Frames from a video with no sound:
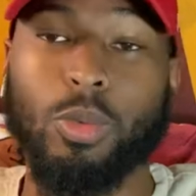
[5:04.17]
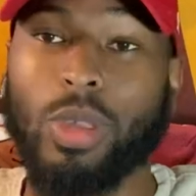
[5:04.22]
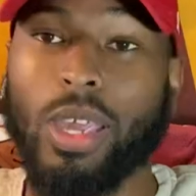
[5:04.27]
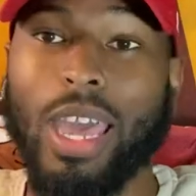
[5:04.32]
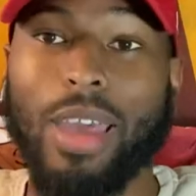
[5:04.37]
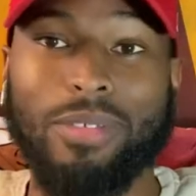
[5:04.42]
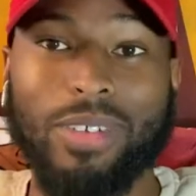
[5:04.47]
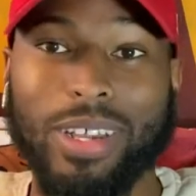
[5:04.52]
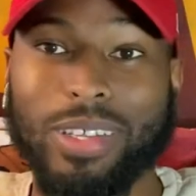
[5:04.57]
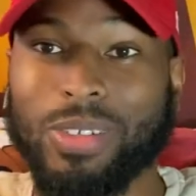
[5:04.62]
We
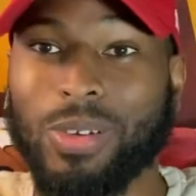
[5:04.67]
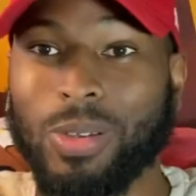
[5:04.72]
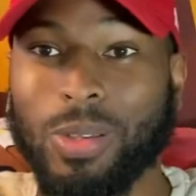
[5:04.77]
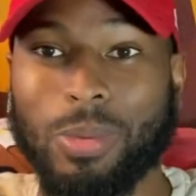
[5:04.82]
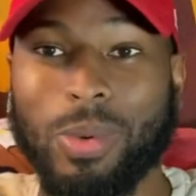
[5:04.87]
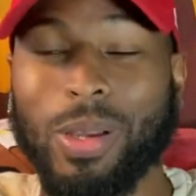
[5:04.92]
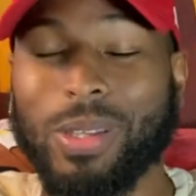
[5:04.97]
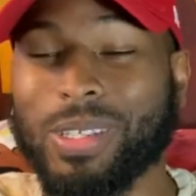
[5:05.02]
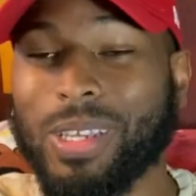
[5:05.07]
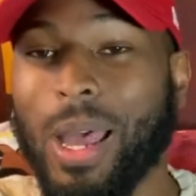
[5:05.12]
have not talked
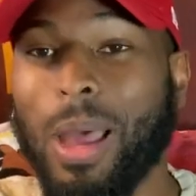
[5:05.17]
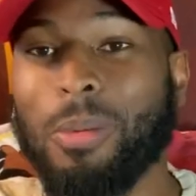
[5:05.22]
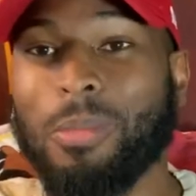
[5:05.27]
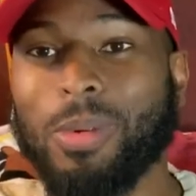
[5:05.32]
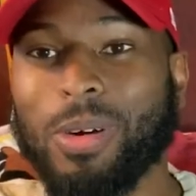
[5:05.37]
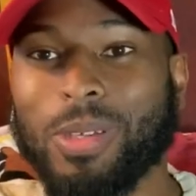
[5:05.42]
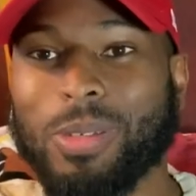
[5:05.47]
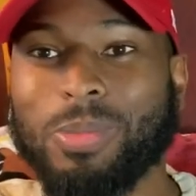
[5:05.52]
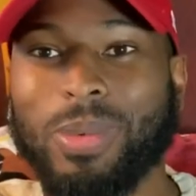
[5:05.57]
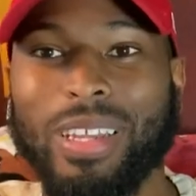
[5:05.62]
about Scott
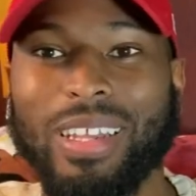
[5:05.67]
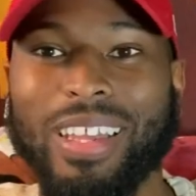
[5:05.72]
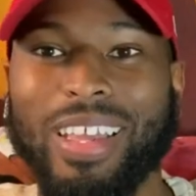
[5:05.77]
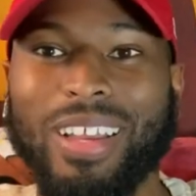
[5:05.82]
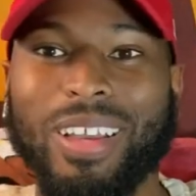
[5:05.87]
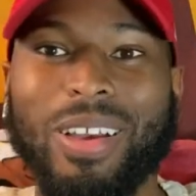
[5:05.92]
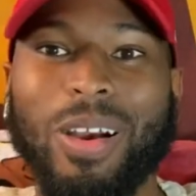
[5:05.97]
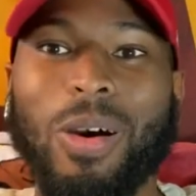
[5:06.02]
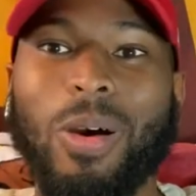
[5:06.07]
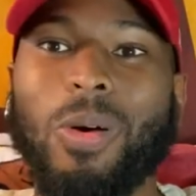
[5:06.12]
Brooks being let
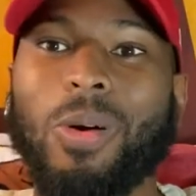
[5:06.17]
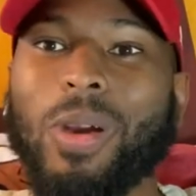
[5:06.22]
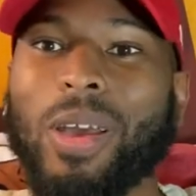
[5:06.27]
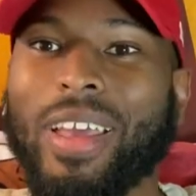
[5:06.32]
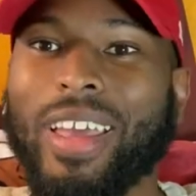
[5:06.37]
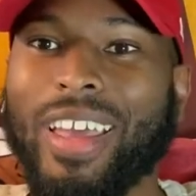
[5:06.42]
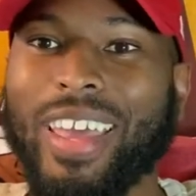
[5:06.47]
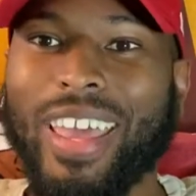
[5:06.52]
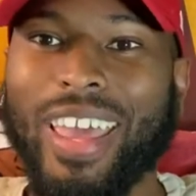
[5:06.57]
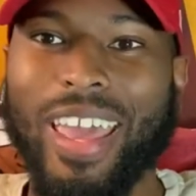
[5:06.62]
go,
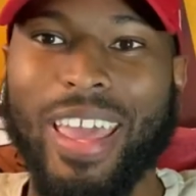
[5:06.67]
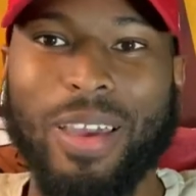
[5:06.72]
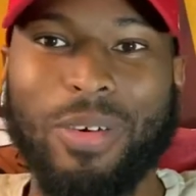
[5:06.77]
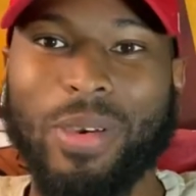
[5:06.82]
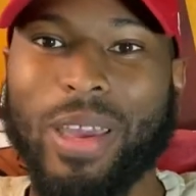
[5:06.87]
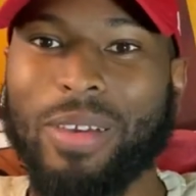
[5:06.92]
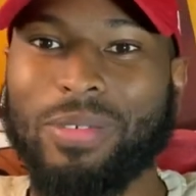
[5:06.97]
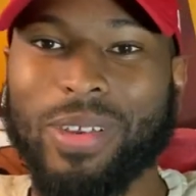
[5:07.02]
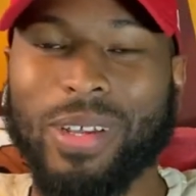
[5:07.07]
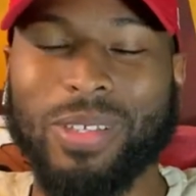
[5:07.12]
and we
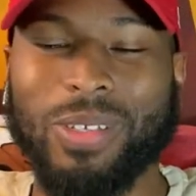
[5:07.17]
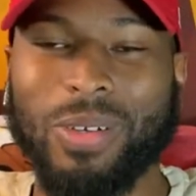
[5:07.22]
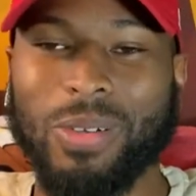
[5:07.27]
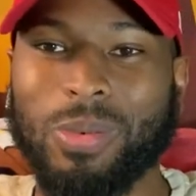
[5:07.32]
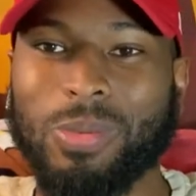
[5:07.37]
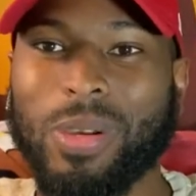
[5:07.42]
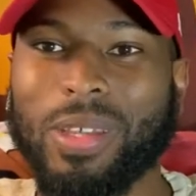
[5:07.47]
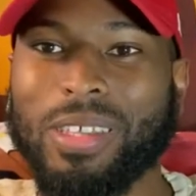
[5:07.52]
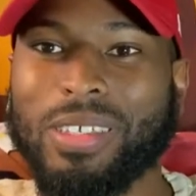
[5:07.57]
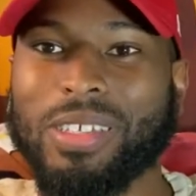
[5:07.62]
have not talked
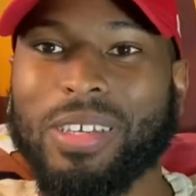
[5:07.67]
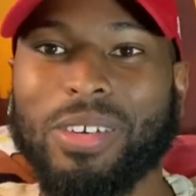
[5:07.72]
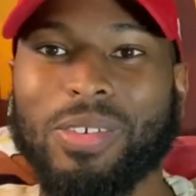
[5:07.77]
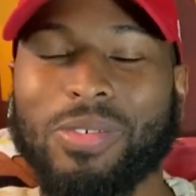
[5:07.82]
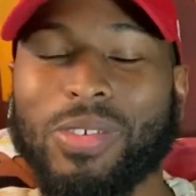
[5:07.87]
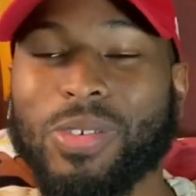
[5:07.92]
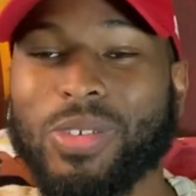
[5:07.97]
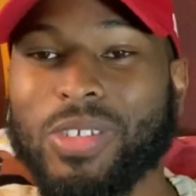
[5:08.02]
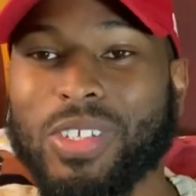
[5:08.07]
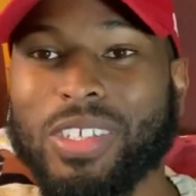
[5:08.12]
about these
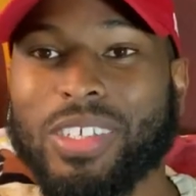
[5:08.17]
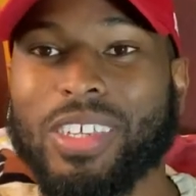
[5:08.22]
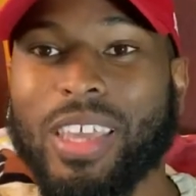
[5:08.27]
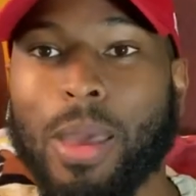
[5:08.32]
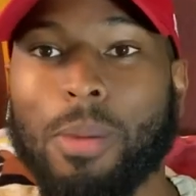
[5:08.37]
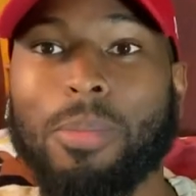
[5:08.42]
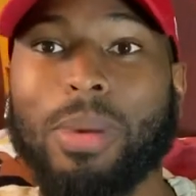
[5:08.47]
interviews just yet.